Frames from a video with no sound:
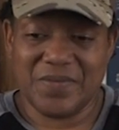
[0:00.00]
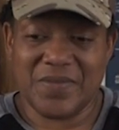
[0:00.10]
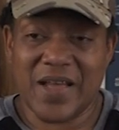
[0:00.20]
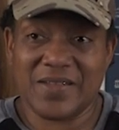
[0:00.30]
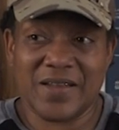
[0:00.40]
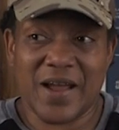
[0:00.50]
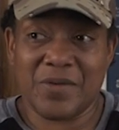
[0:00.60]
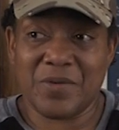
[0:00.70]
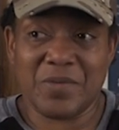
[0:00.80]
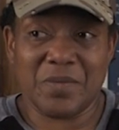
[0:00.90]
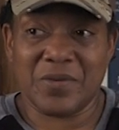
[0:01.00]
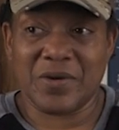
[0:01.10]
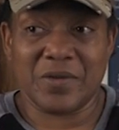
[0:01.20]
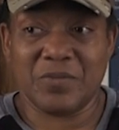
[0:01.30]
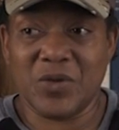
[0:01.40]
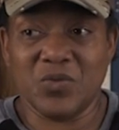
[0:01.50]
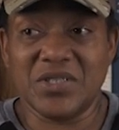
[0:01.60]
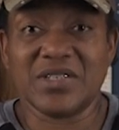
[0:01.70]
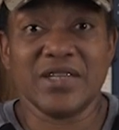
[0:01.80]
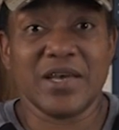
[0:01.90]
Not that I remember. I mean, we
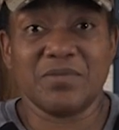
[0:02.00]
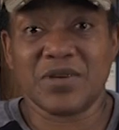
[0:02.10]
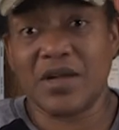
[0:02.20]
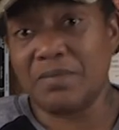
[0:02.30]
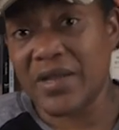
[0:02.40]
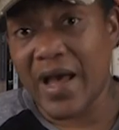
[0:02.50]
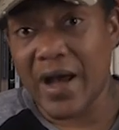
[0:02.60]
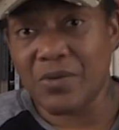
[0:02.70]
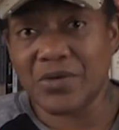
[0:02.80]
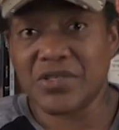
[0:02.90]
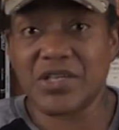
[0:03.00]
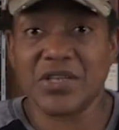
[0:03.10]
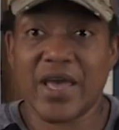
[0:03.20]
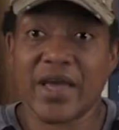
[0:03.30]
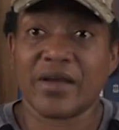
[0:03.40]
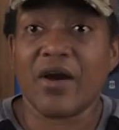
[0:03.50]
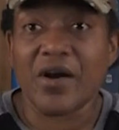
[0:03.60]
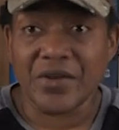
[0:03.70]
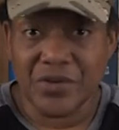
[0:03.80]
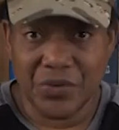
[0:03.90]
slept a couple of hours, then you had
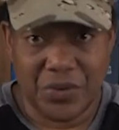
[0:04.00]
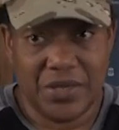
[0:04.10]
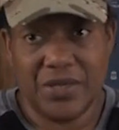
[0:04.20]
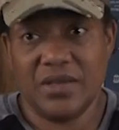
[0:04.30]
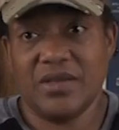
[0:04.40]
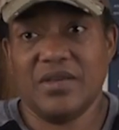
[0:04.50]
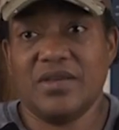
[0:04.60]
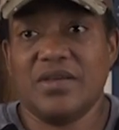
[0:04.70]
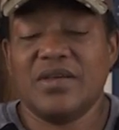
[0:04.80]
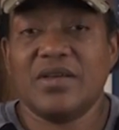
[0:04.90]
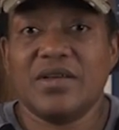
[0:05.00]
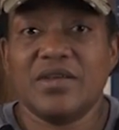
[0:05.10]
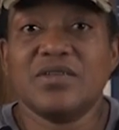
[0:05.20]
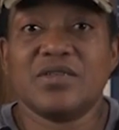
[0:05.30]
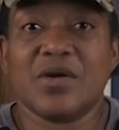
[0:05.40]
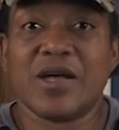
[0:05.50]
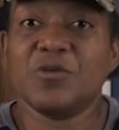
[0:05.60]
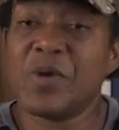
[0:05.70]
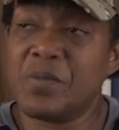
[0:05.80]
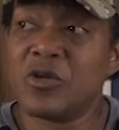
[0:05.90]
guard duty. Yeah. So I
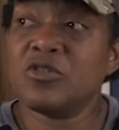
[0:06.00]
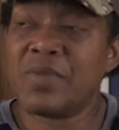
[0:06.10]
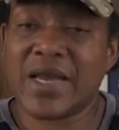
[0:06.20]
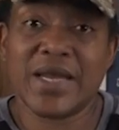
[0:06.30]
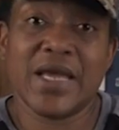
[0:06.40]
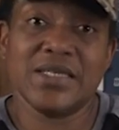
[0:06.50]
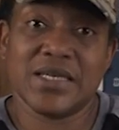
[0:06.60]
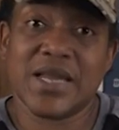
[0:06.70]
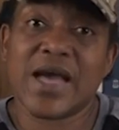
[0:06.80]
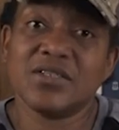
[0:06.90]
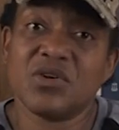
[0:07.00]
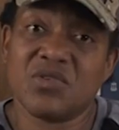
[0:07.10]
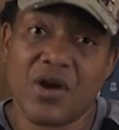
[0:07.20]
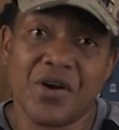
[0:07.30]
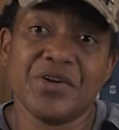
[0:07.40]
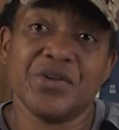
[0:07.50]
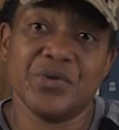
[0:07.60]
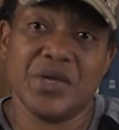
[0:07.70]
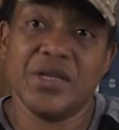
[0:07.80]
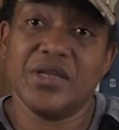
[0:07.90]
spent most of my days and nights on guard
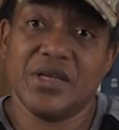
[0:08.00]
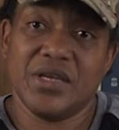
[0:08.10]
duty.